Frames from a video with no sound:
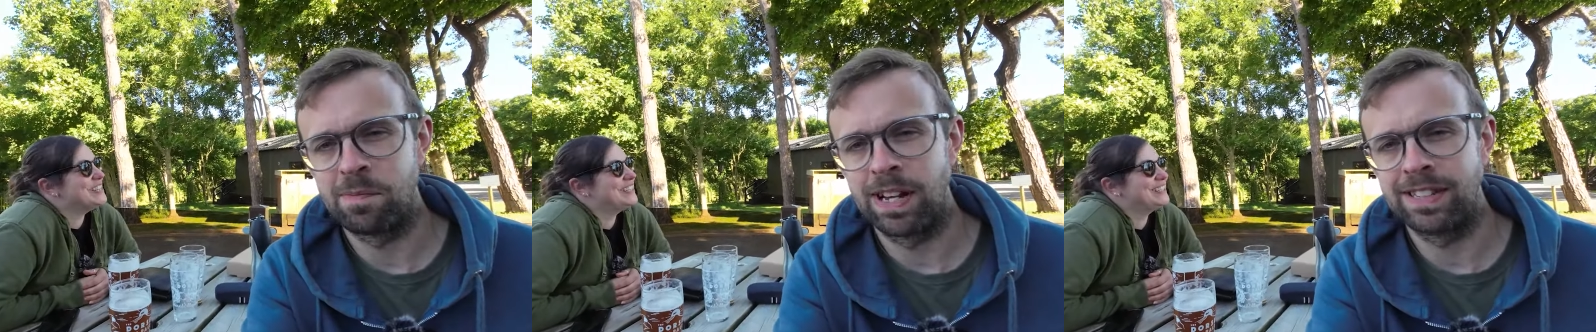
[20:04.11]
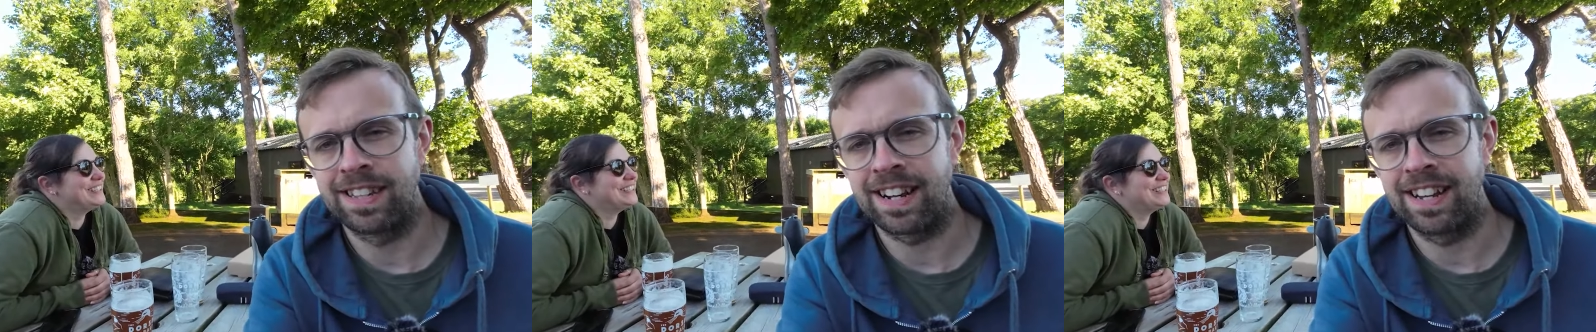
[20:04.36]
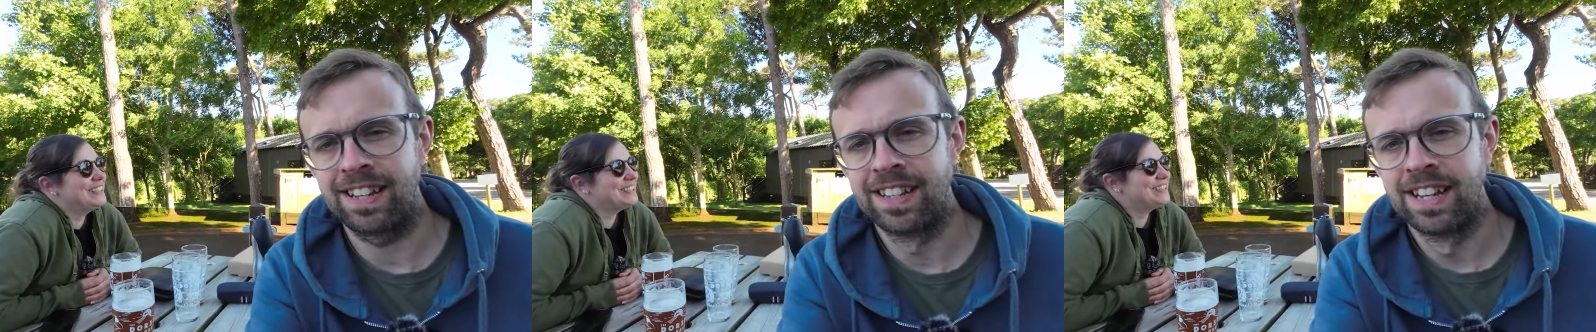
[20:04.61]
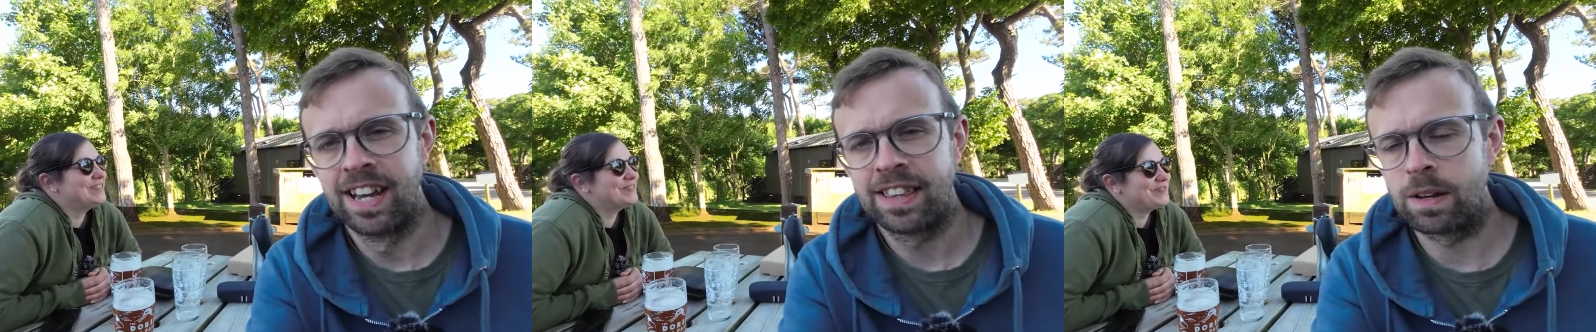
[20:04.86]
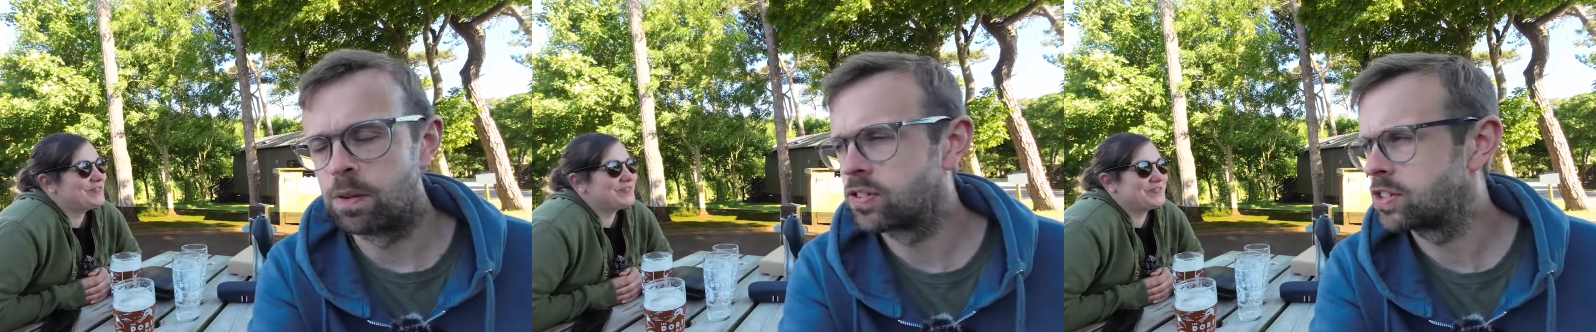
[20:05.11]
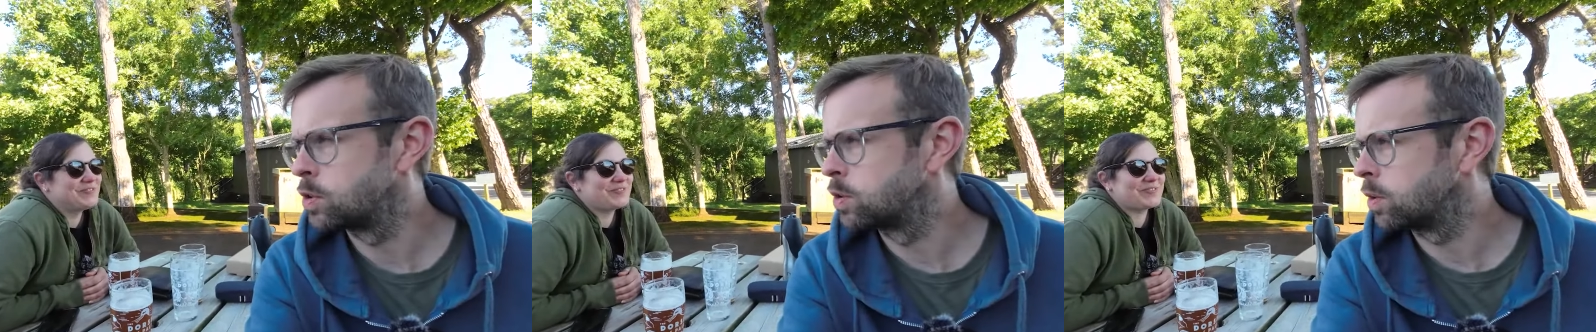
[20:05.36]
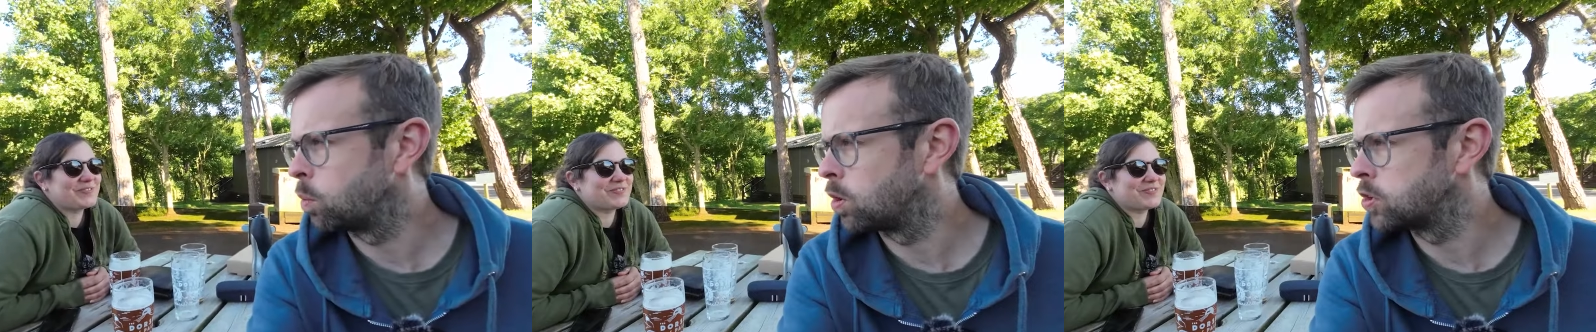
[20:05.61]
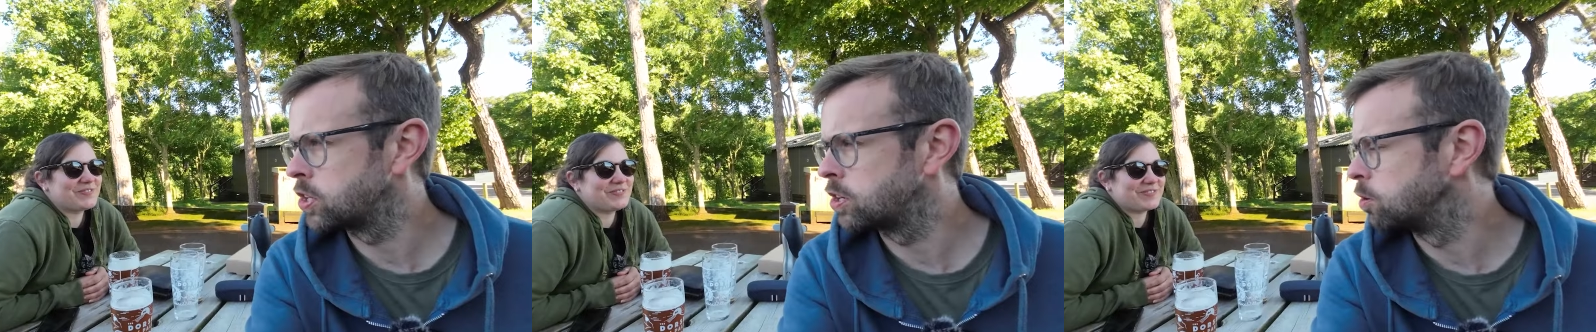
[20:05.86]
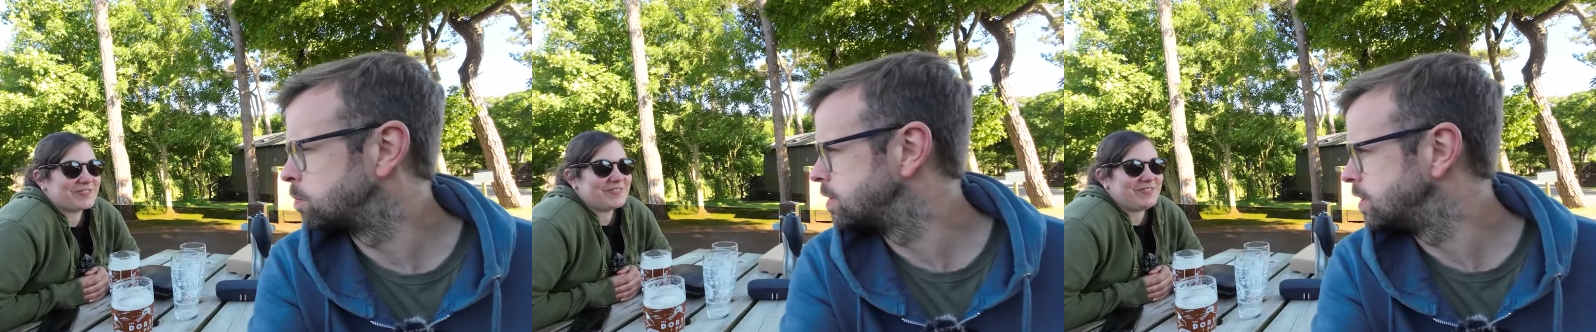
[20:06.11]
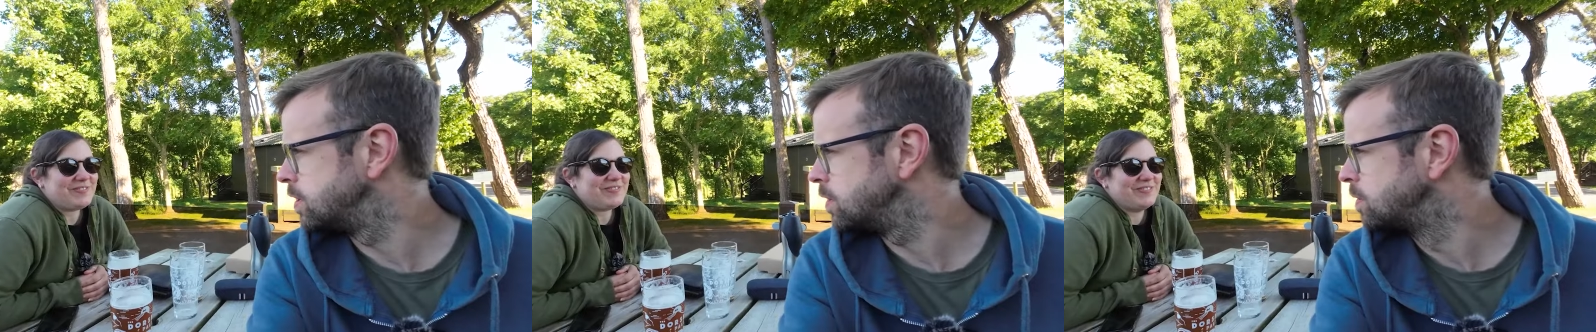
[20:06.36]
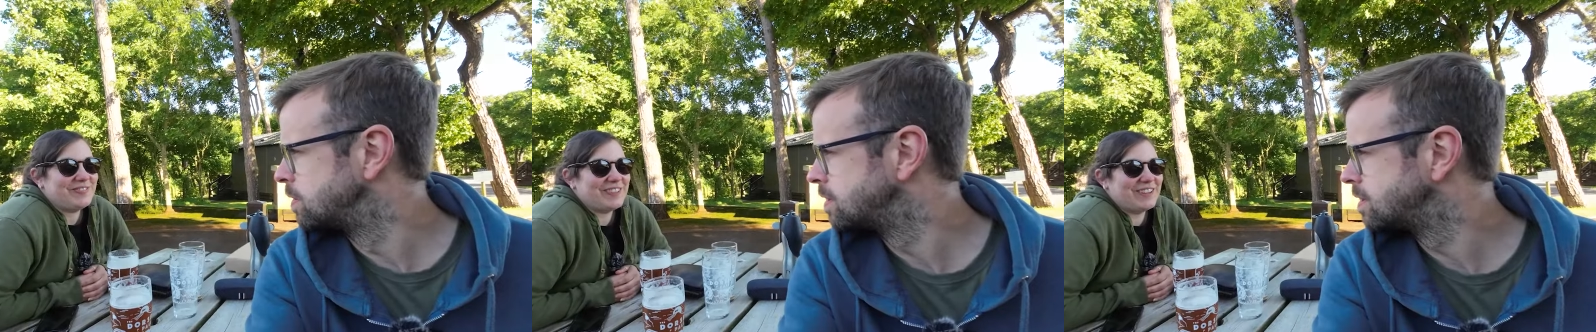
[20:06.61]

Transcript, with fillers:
Speaker 1: basically. I think we've still got washing up to do.